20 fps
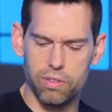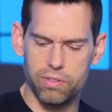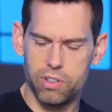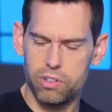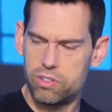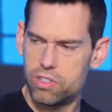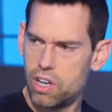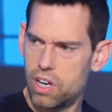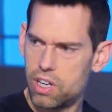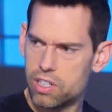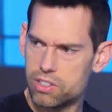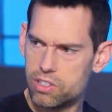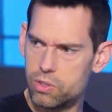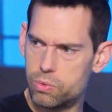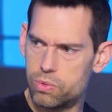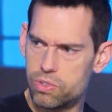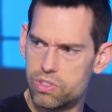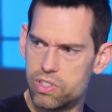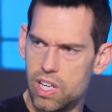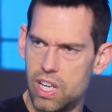one of your talks
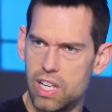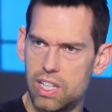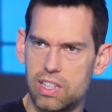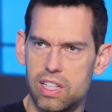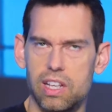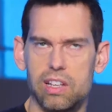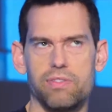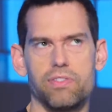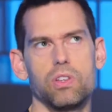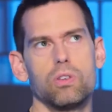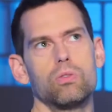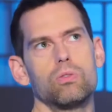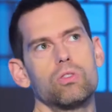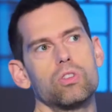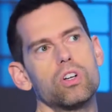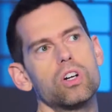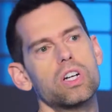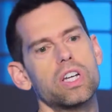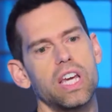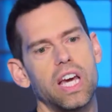you were saying that if you
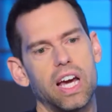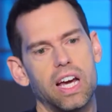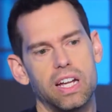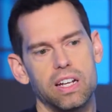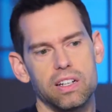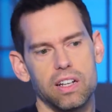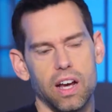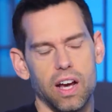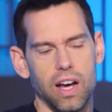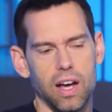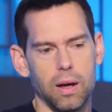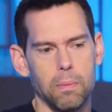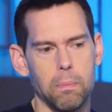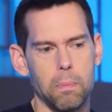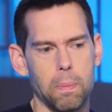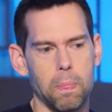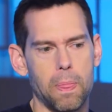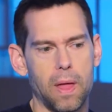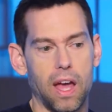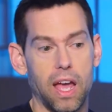look at
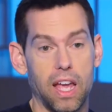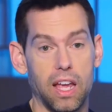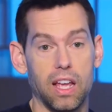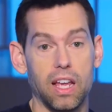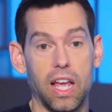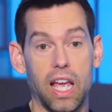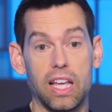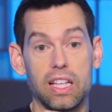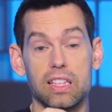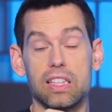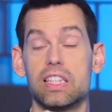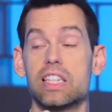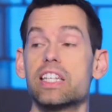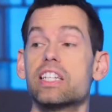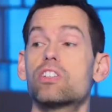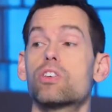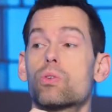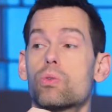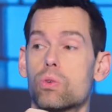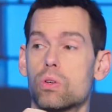um, a, a,
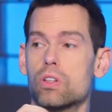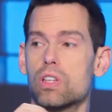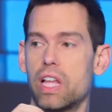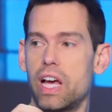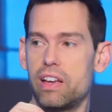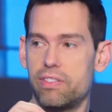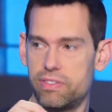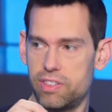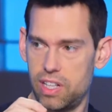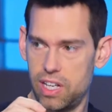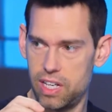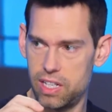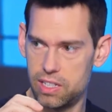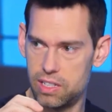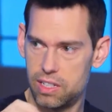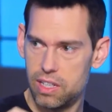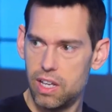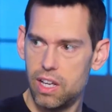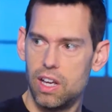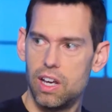literal
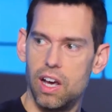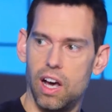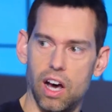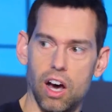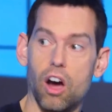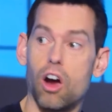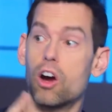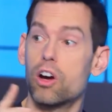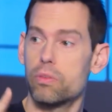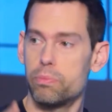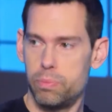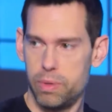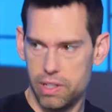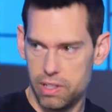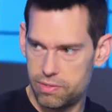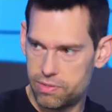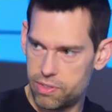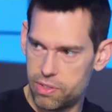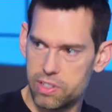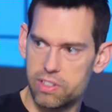lifeline, a mm-hmm.
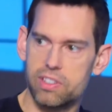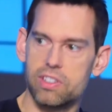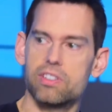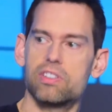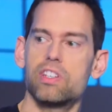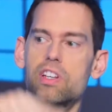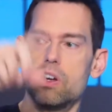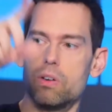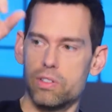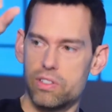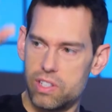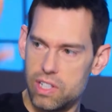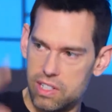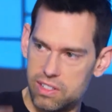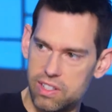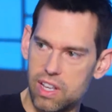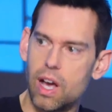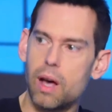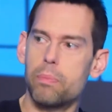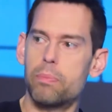heartbeat, yeah. for instance, you know, it's
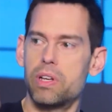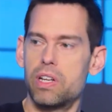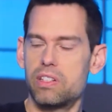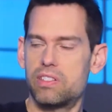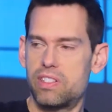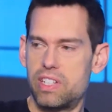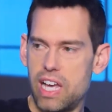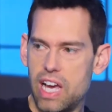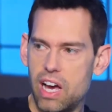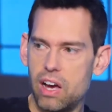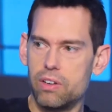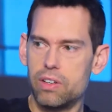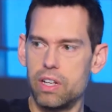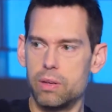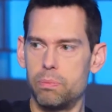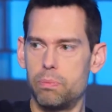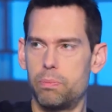it's up and it's down,